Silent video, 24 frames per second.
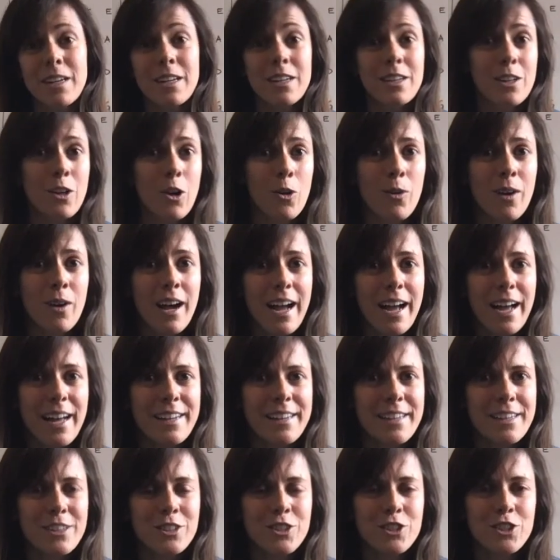go ahead,
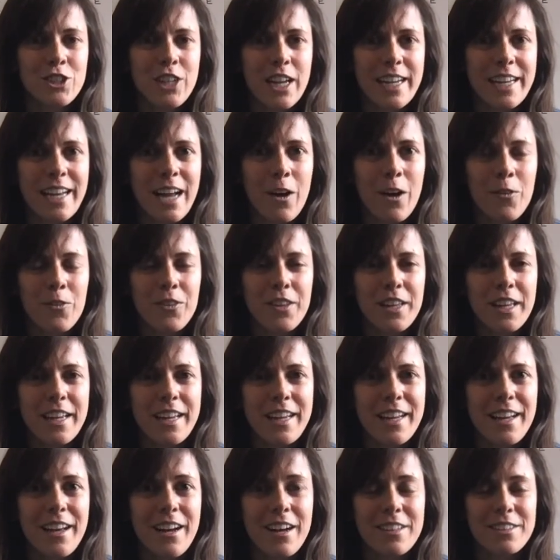check out
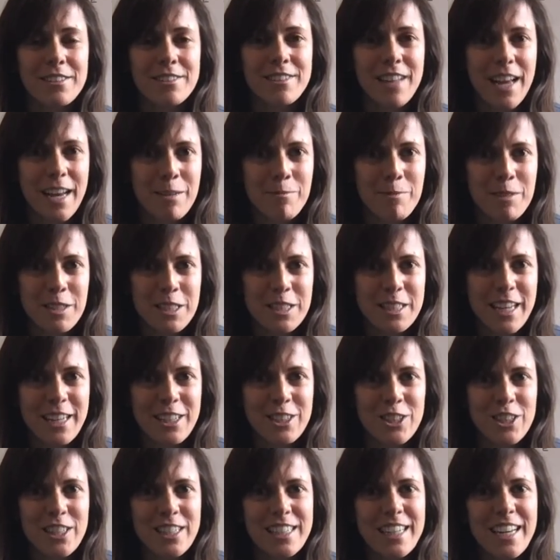the assignment
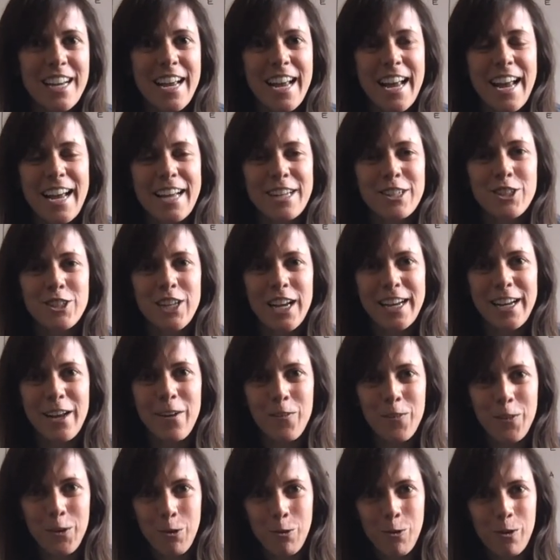section and check out
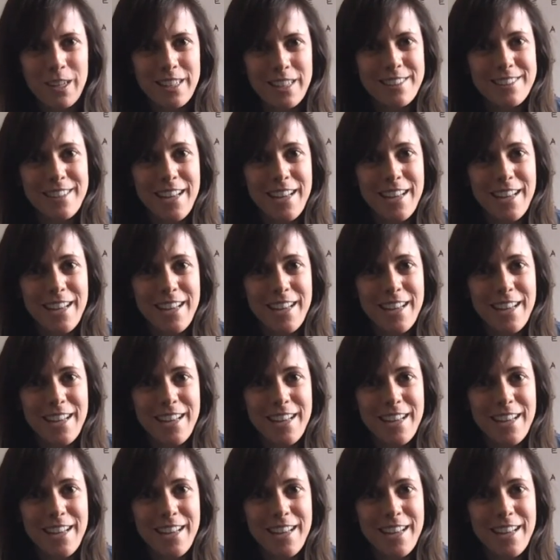the quiz.